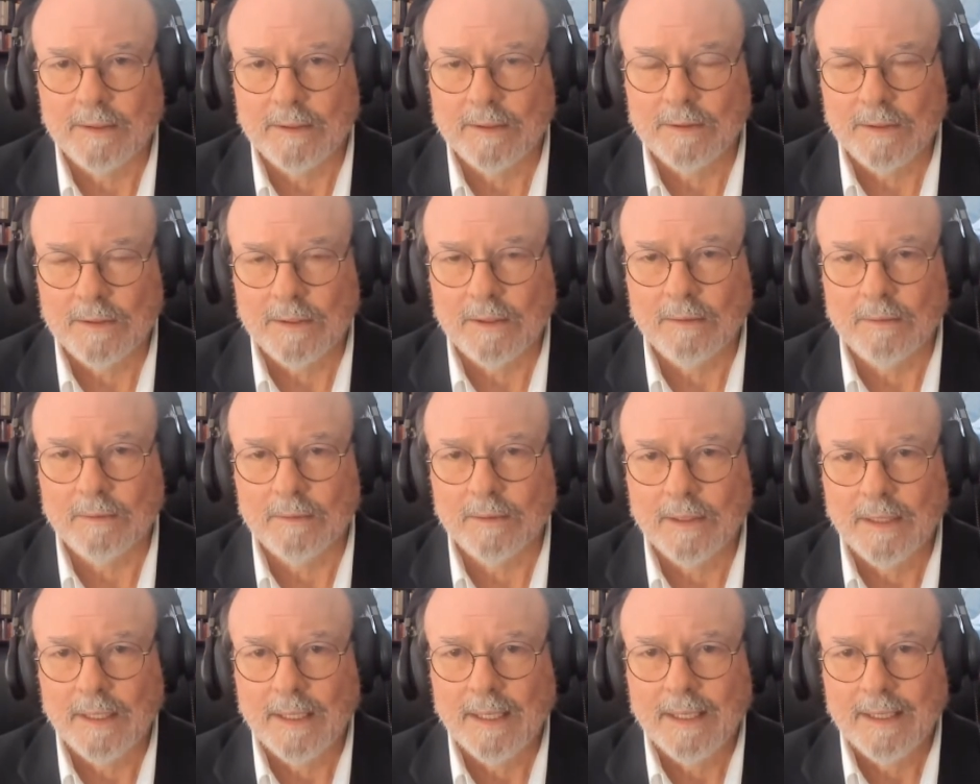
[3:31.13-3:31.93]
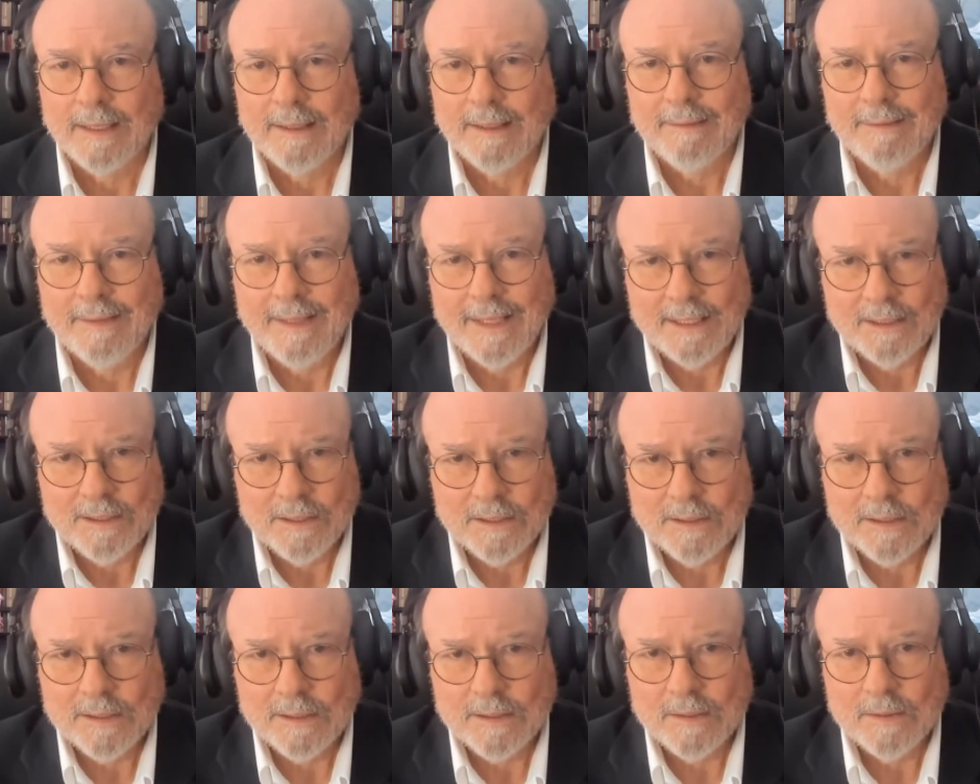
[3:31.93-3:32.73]
So
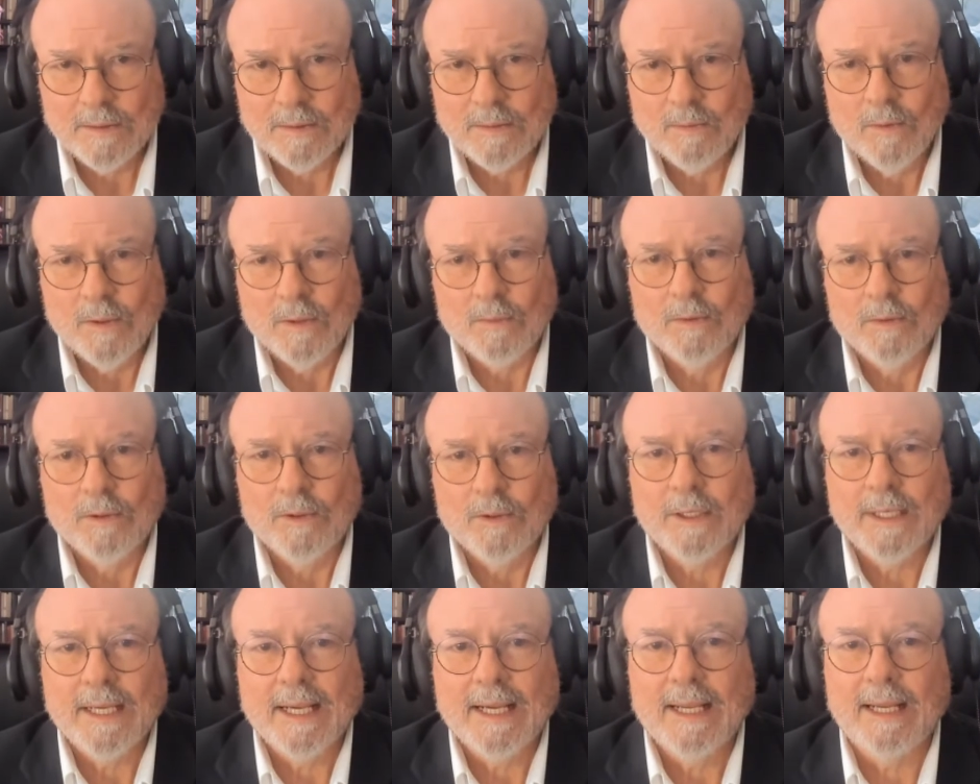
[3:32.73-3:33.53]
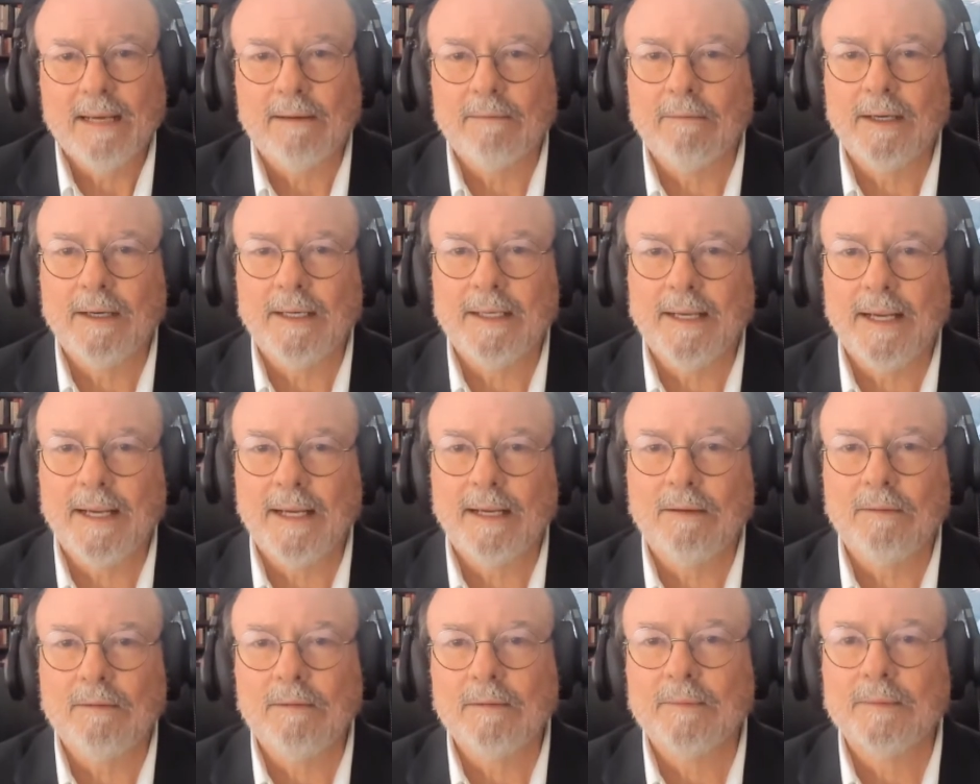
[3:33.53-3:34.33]
that's what we're looking at right
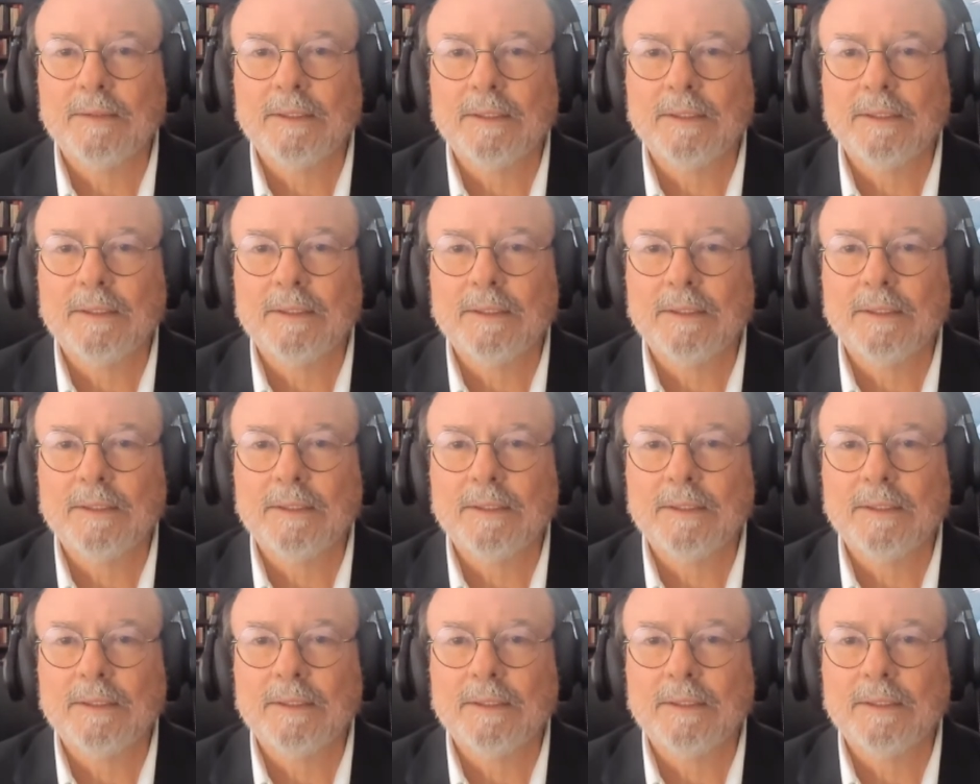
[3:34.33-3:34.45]
now.